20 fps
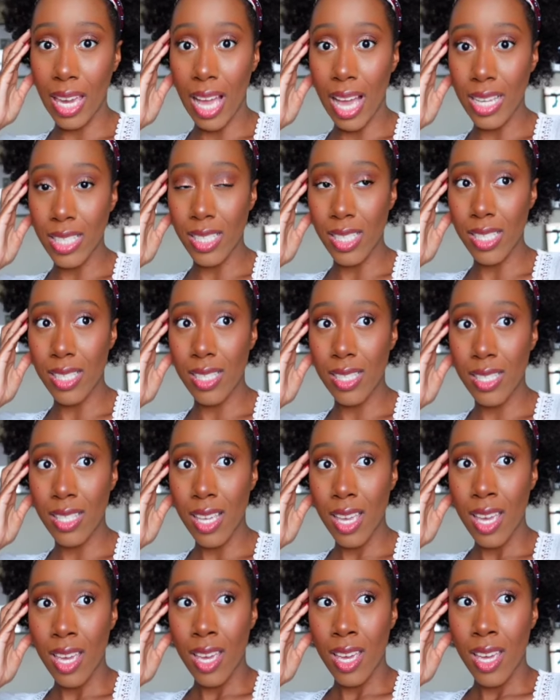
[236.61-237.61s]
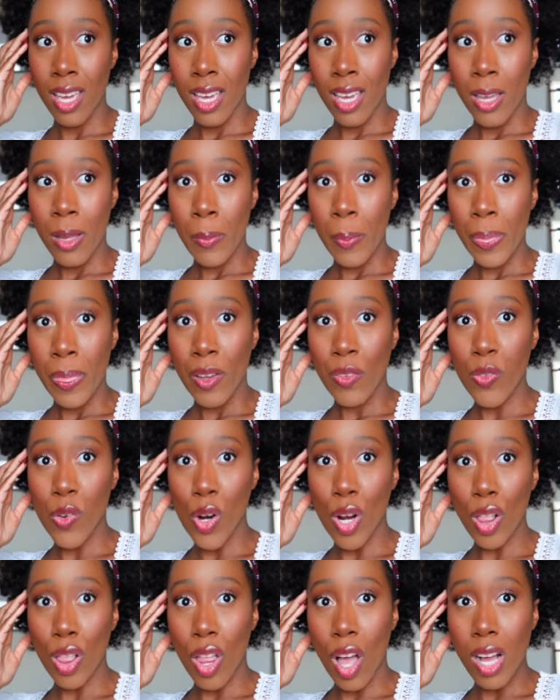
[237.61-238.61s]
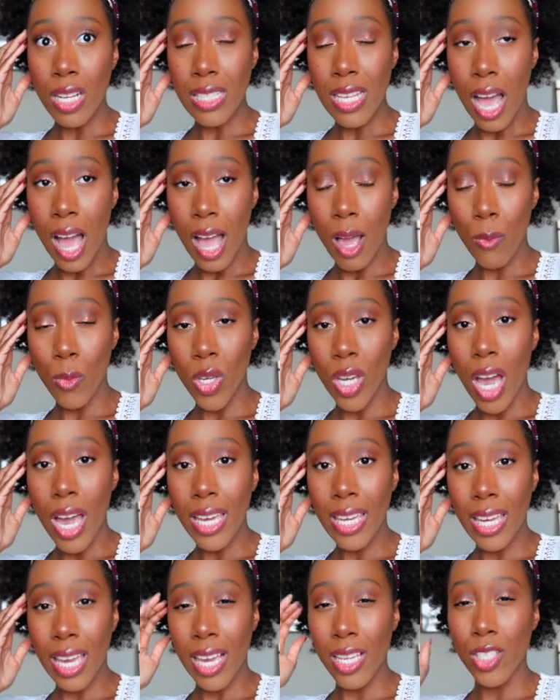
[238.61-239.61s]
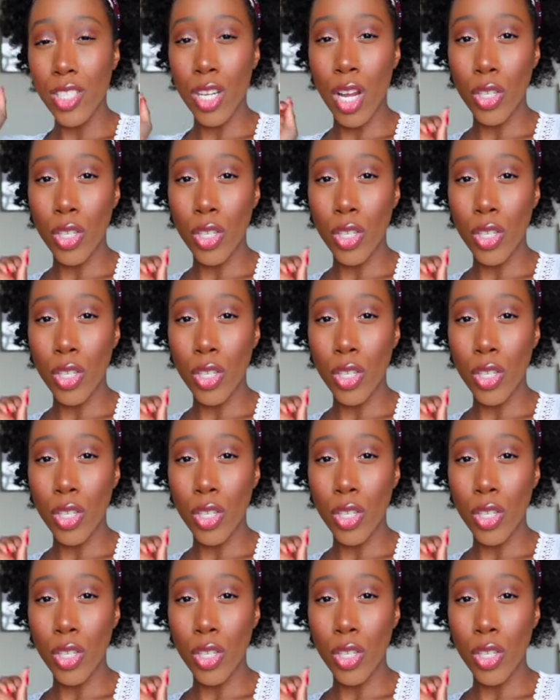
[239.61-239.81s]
I just, for a long time, we got engaged in